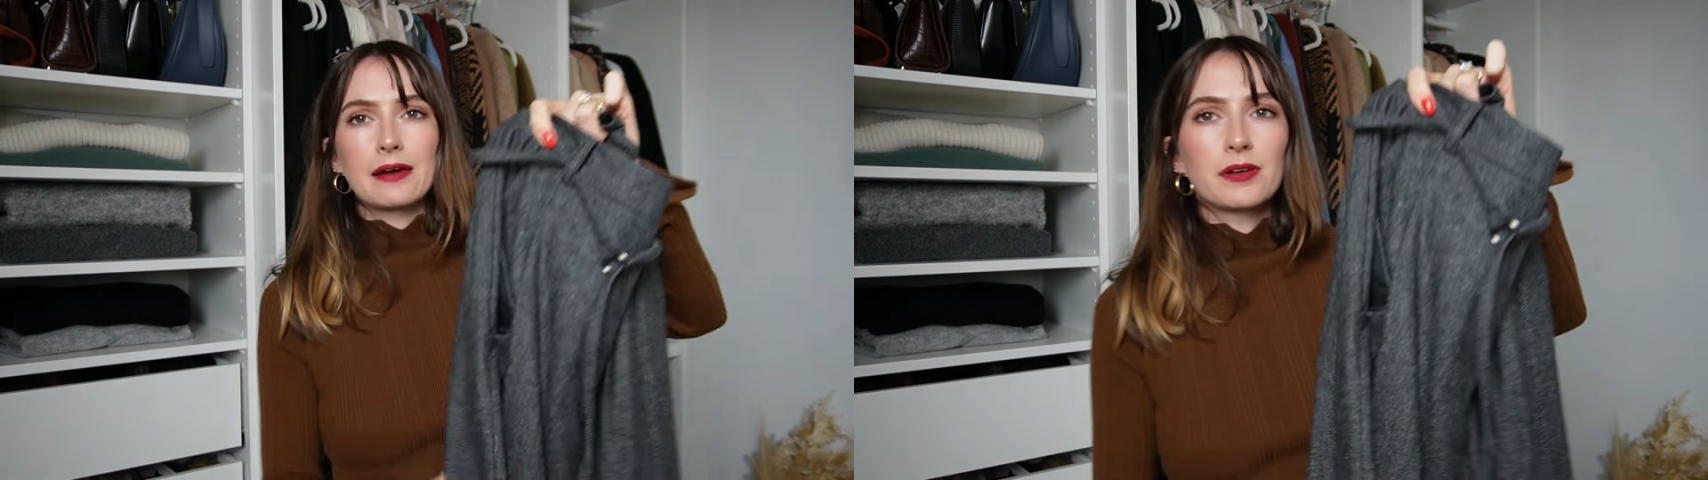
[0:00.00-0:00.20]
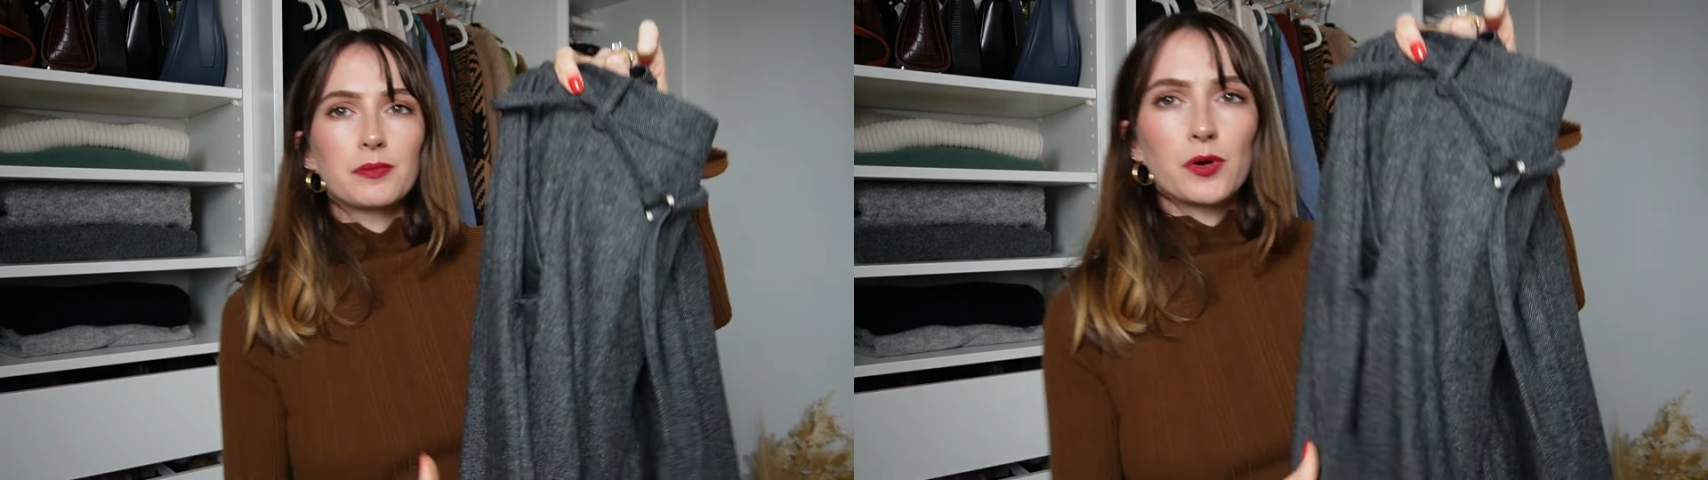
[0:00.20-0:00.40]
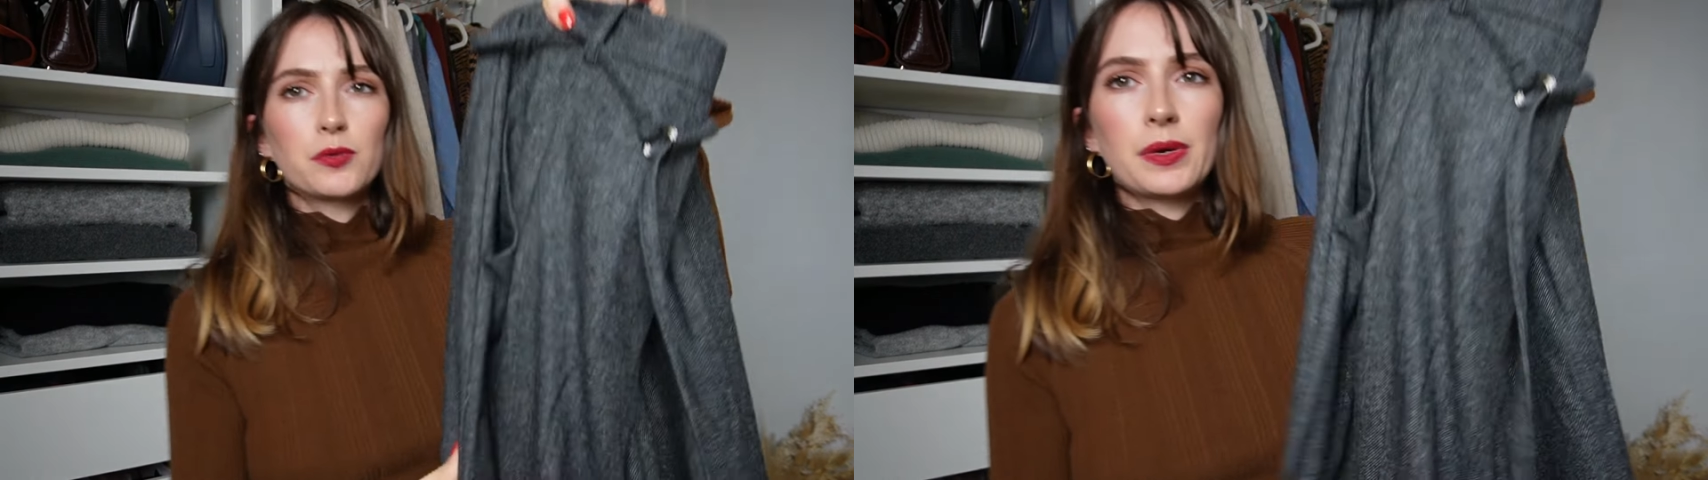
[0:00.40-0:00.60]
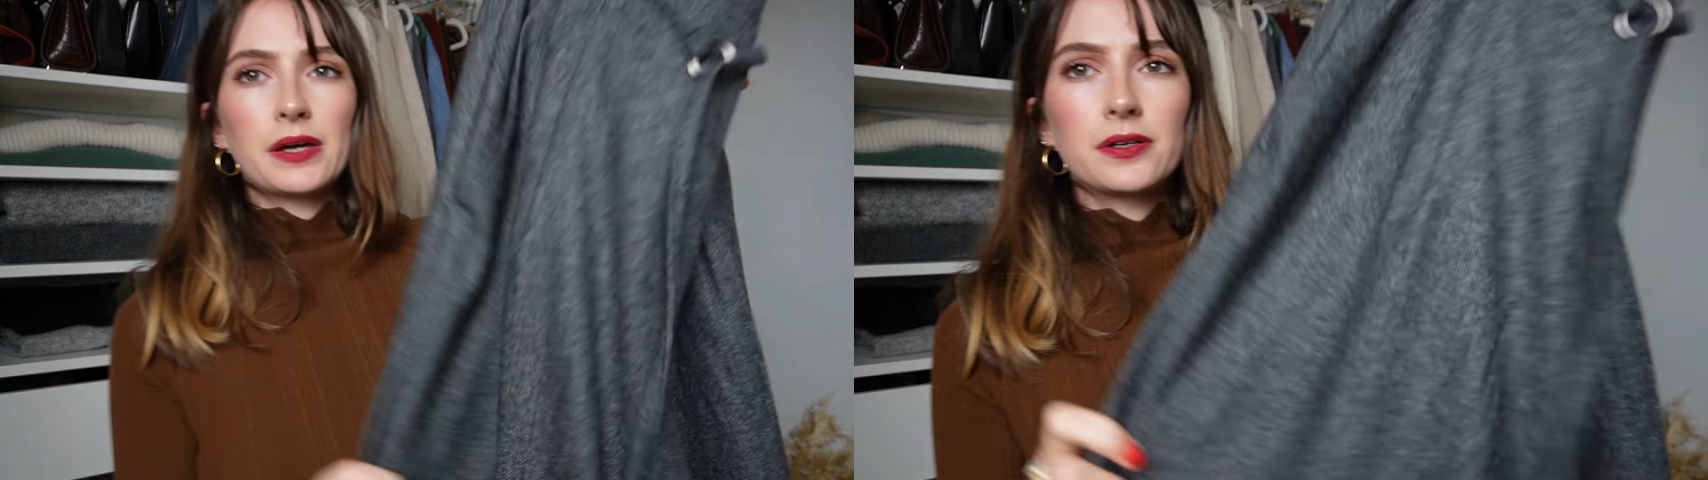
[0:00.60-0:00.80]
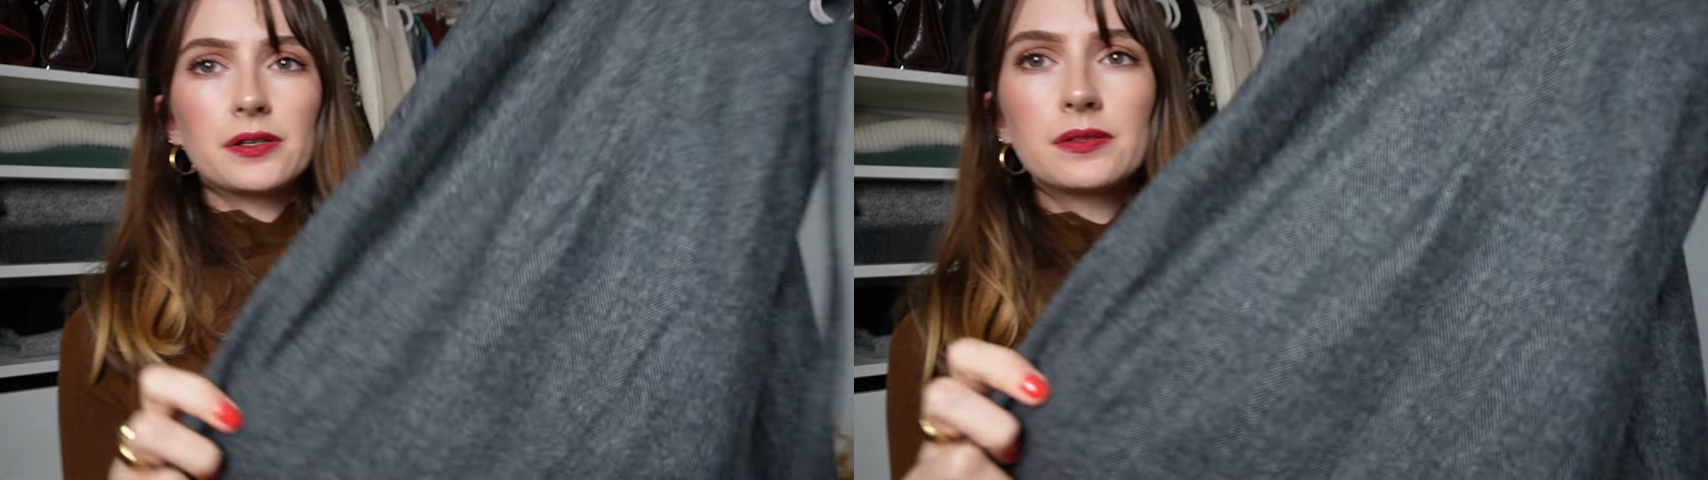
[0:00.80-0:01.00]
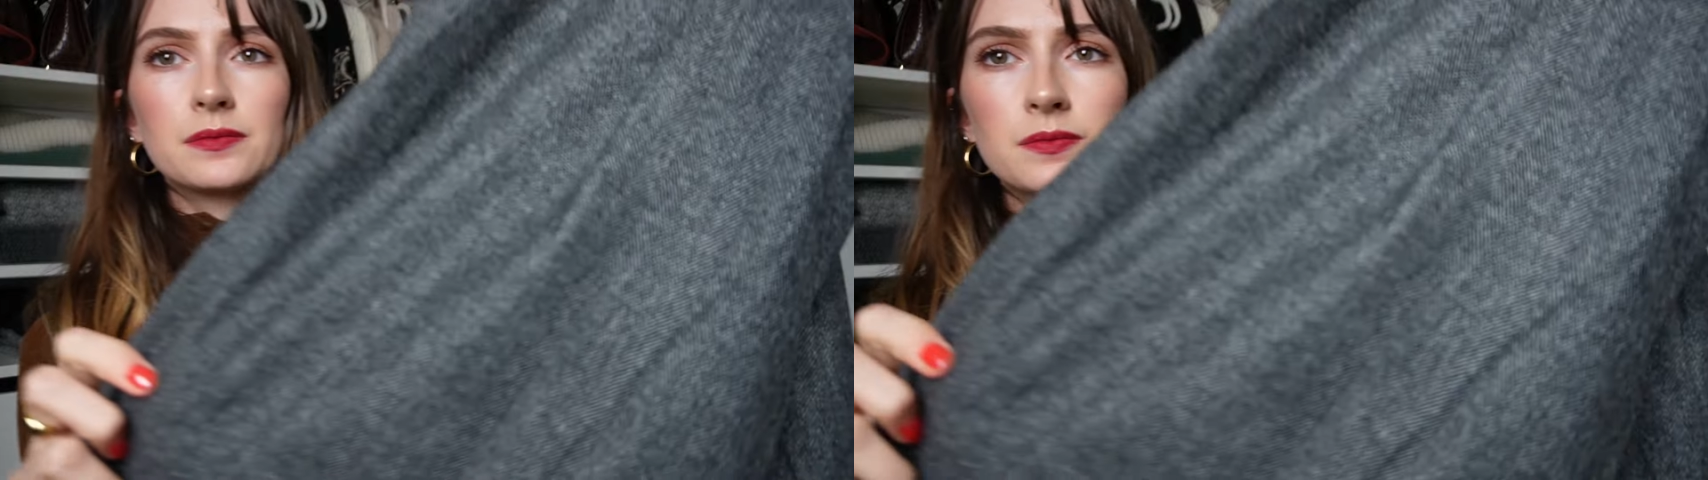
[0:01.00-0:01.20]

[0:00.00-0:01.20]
herringbone pattern,